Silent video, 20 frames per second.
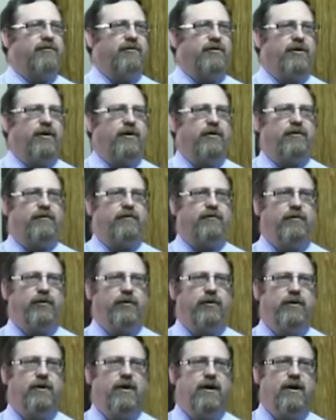that you go
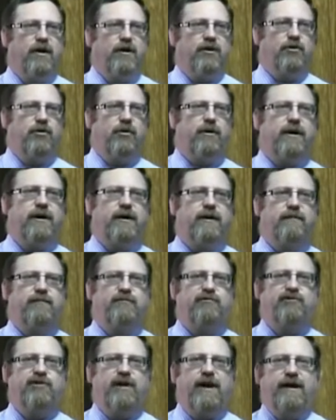through. You can
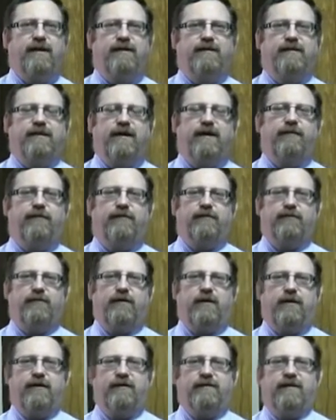object if
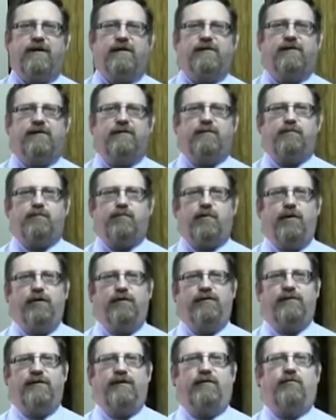SARS doesn't
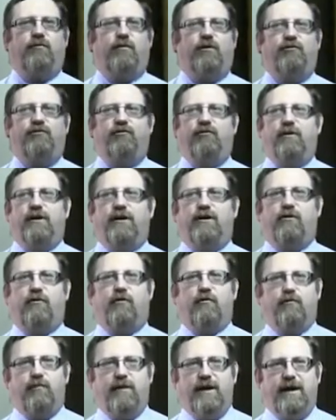process what you
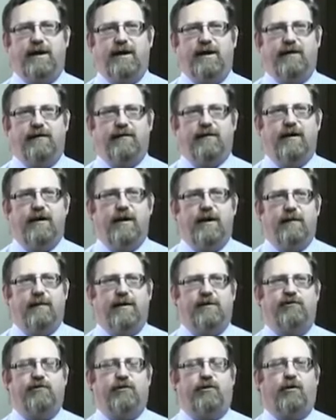agreed,
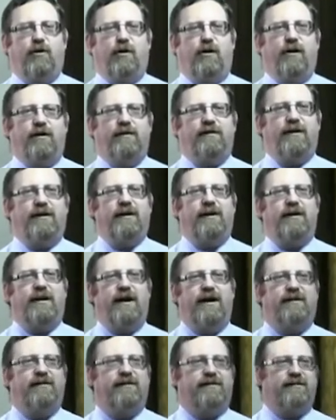but you can't at a
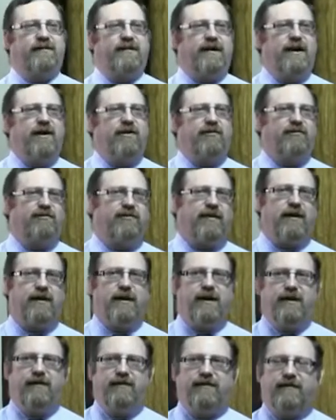later stage
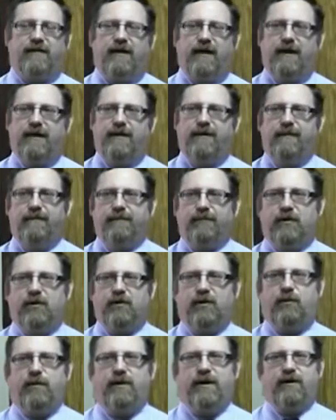suddenly say,
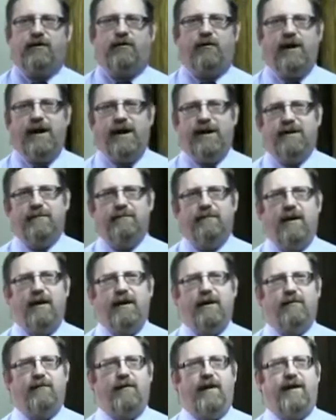look, we agreed R1
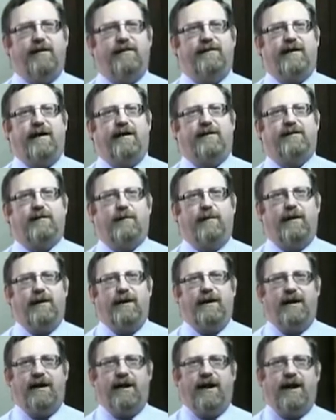million taxable
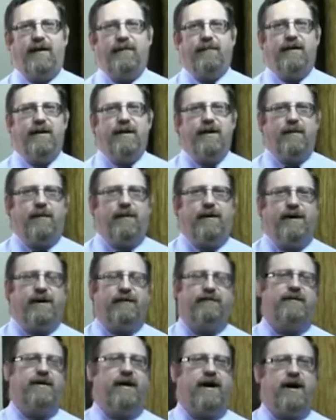income, but
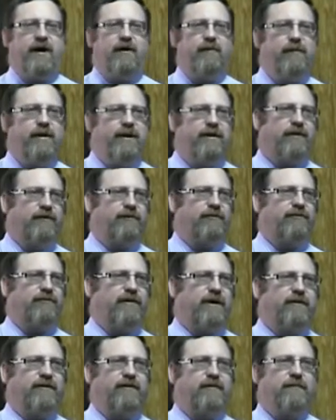I've now
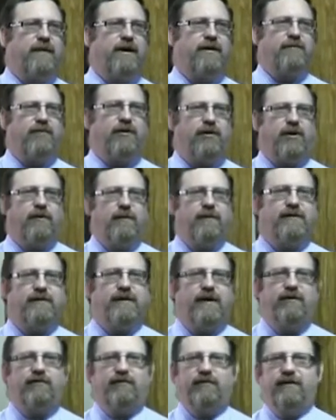reconstructed my
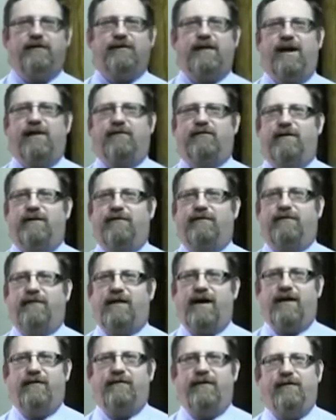documentation, it's actually
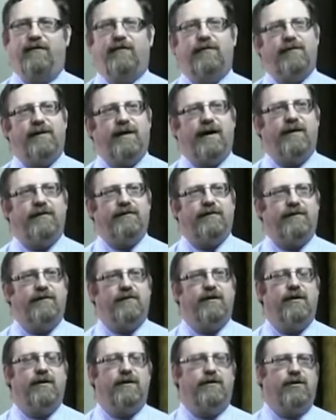
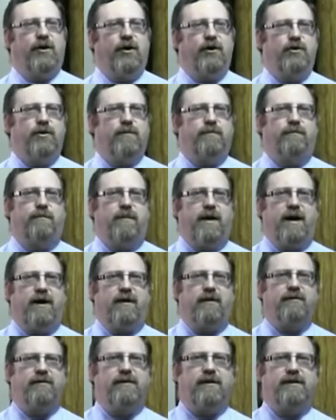500,000. No, you're
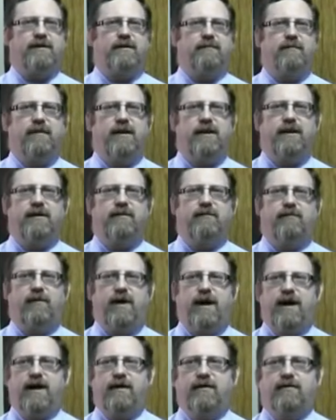bound at the R1
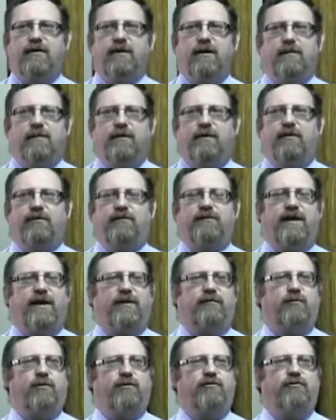million because
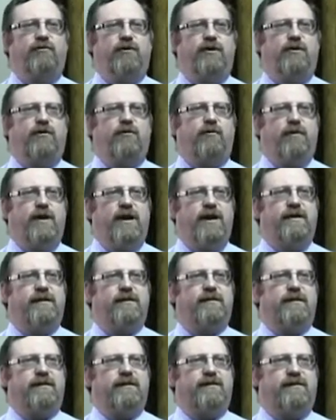that's what you agreed
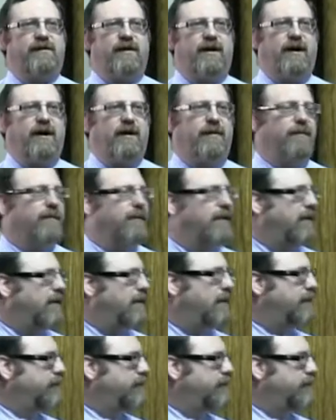at the time.